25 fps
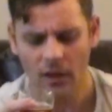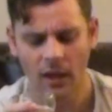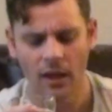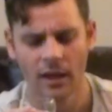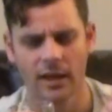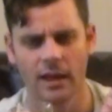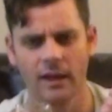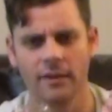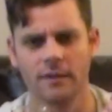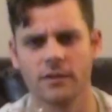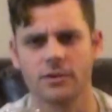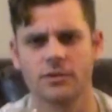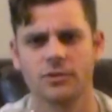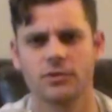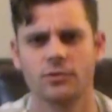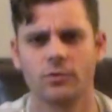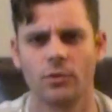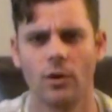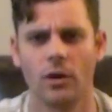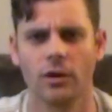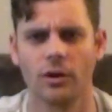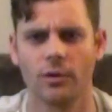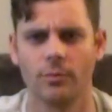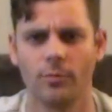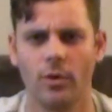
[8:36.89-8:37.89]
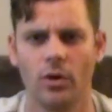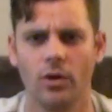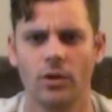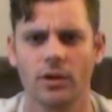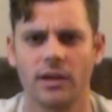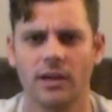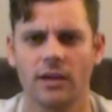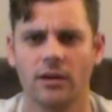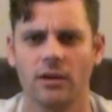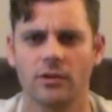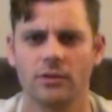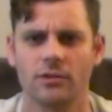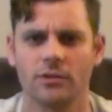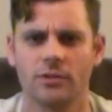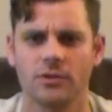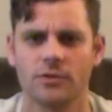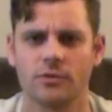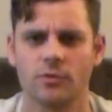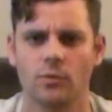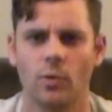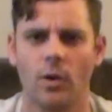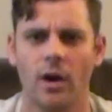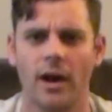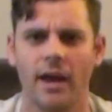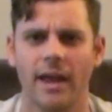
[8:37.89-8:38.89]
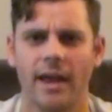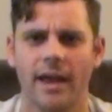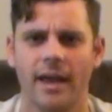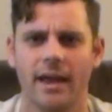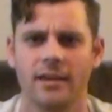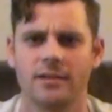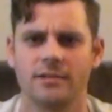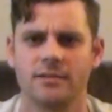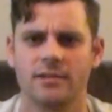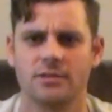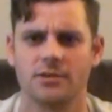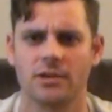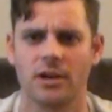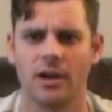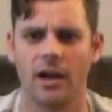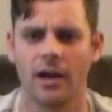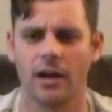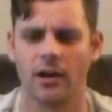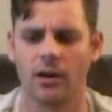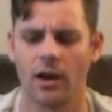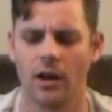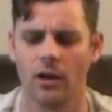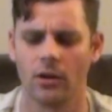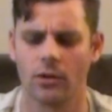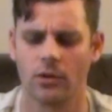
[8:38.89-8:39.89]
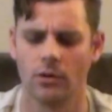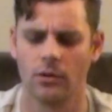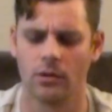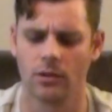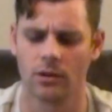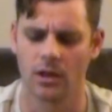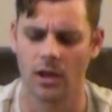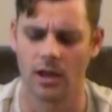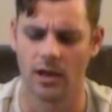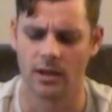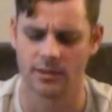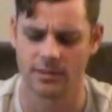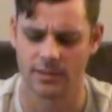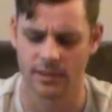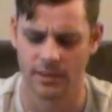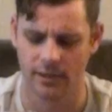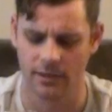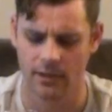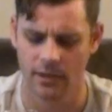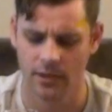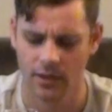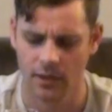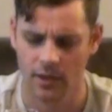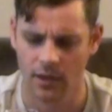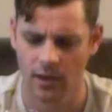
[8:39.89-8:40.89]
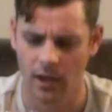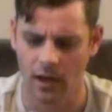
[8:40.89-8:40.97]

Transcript: Again, the stronger malt character is why it has such a higher alcohol content,